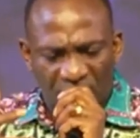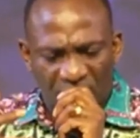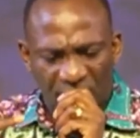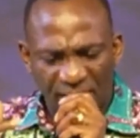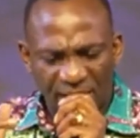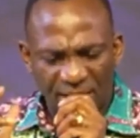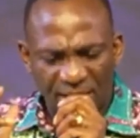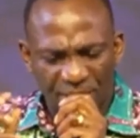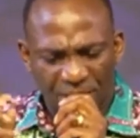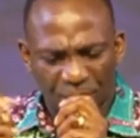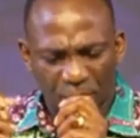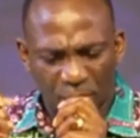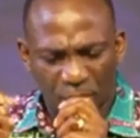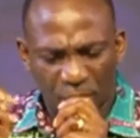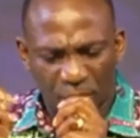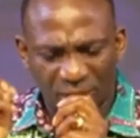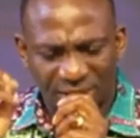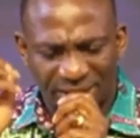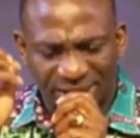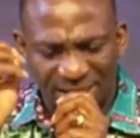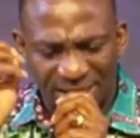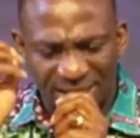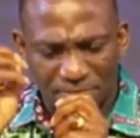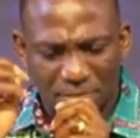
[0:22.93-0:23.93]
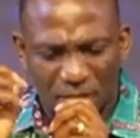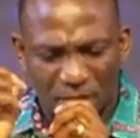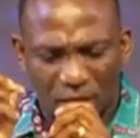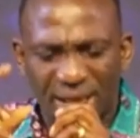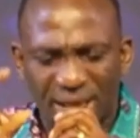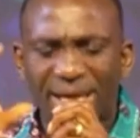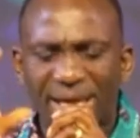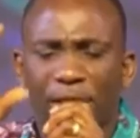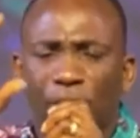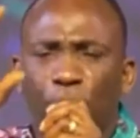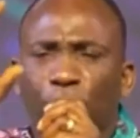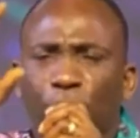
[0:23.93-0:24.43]
Evil
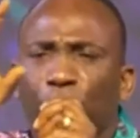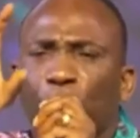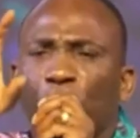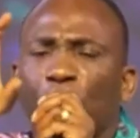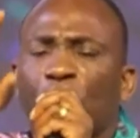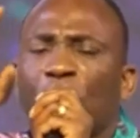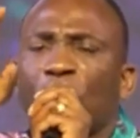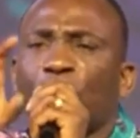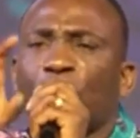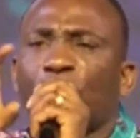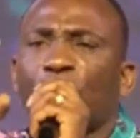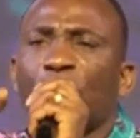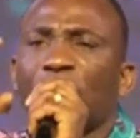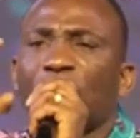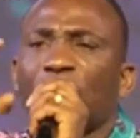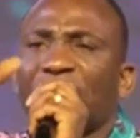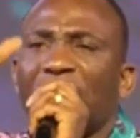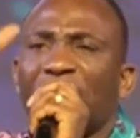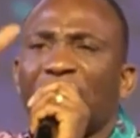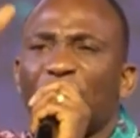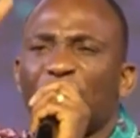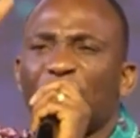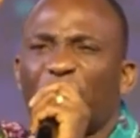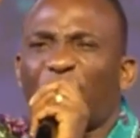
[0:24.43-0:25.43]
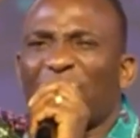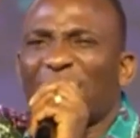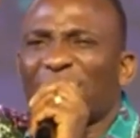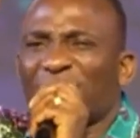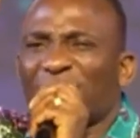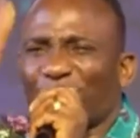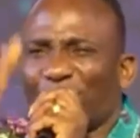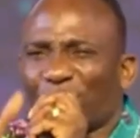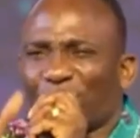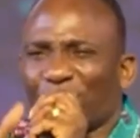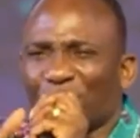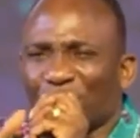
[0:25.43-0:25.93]
demonic structures and
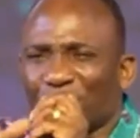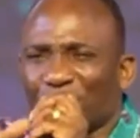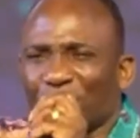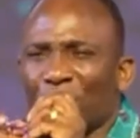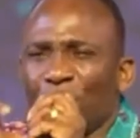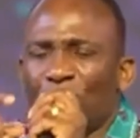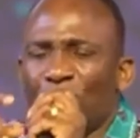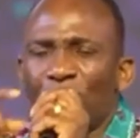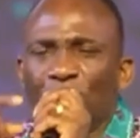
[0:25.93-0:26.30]
infrastructures.